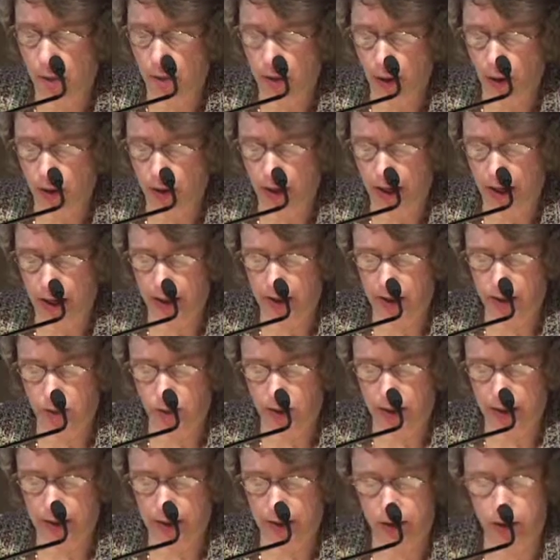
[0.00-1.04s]
both headed
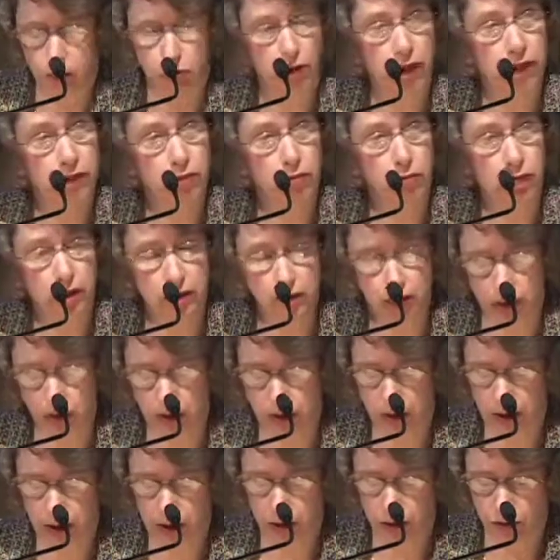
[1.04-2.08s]
with his great Russell
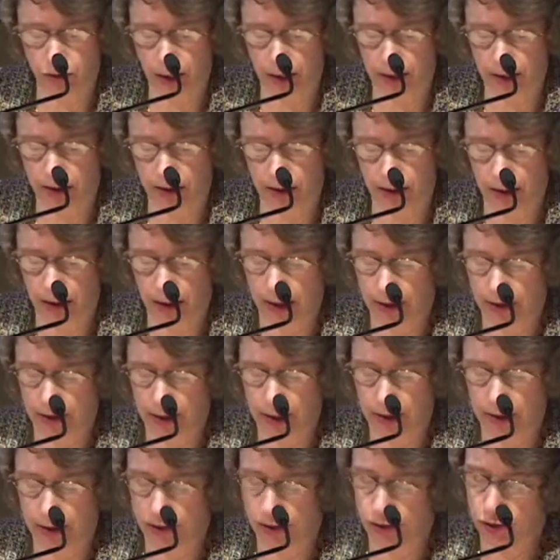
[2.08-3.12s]
Street address and
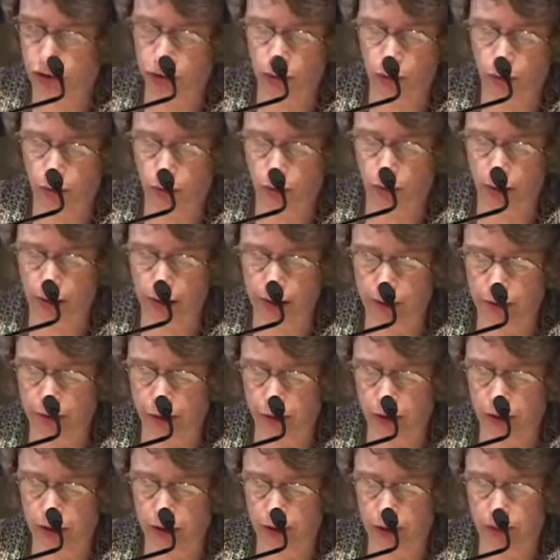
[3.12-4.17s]
dated June
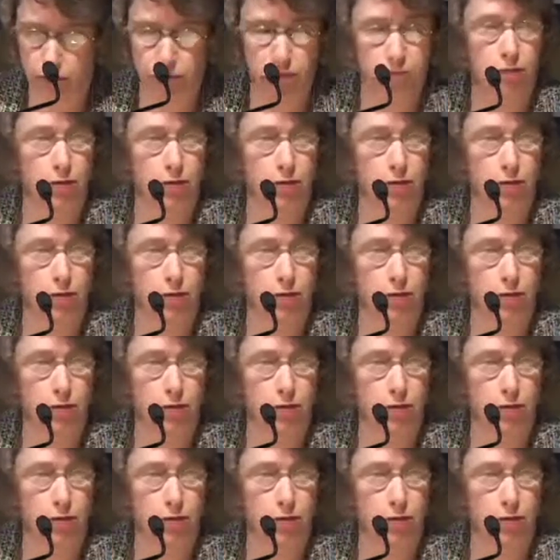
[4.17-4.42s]
21st,